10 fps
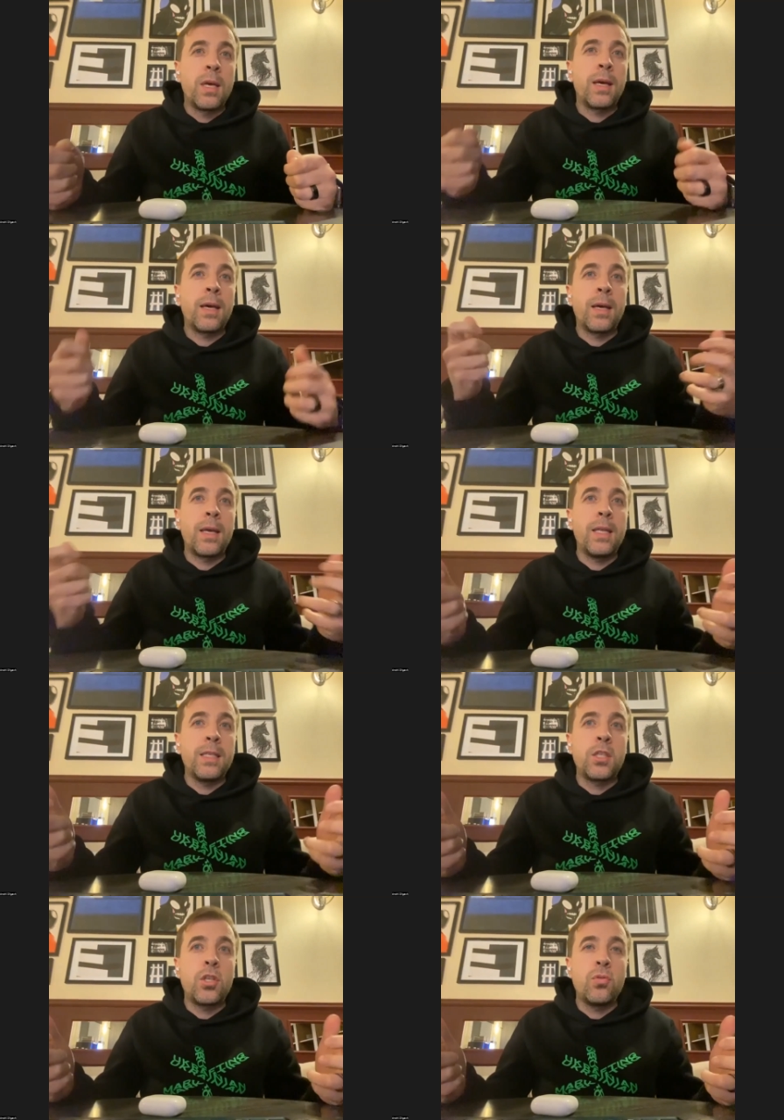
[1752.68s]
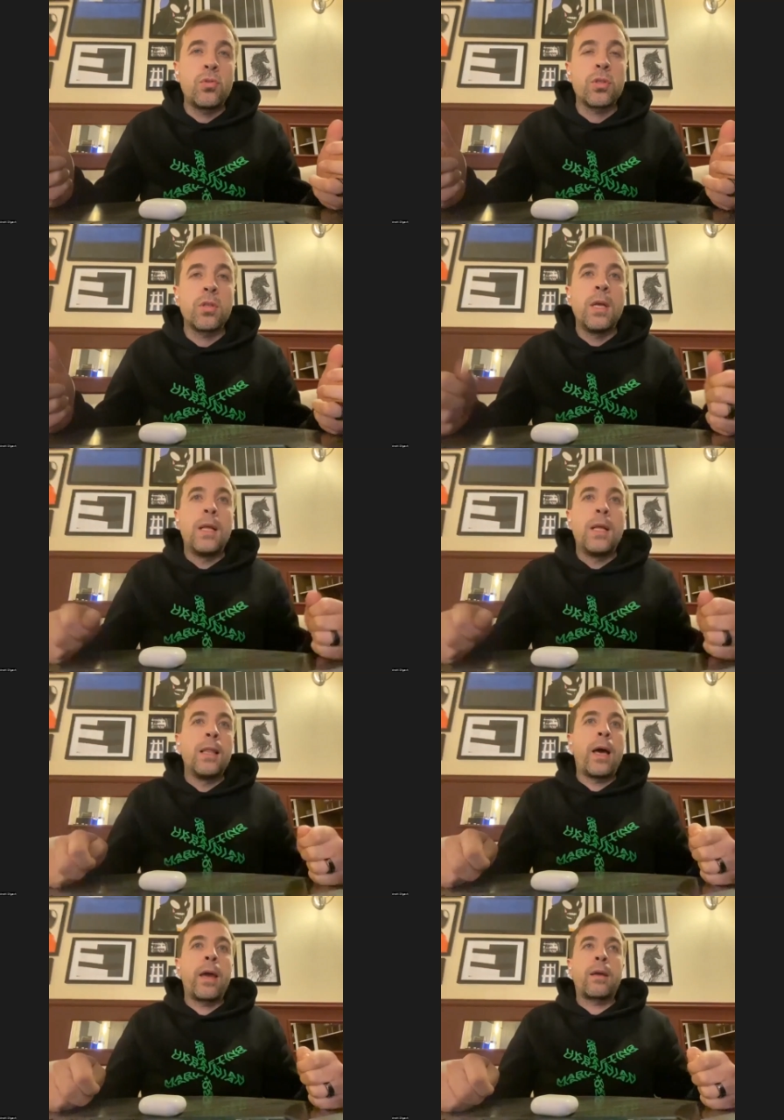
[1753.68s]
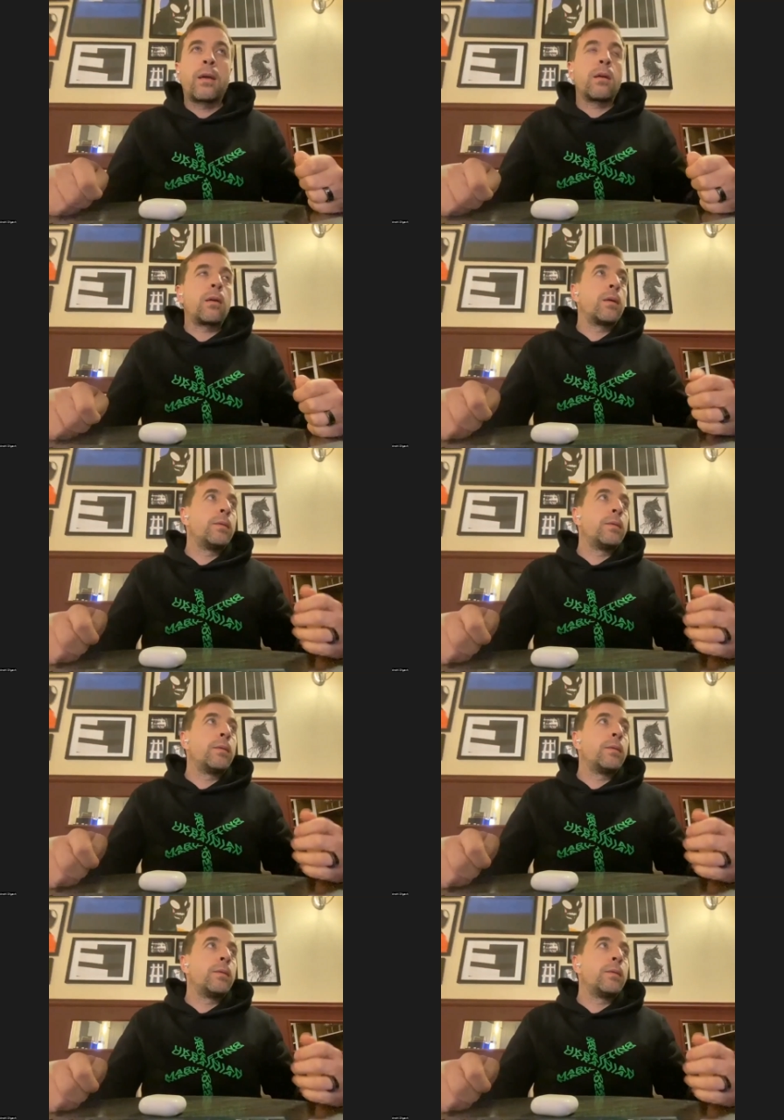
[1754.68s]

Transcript: uh, institution like uh,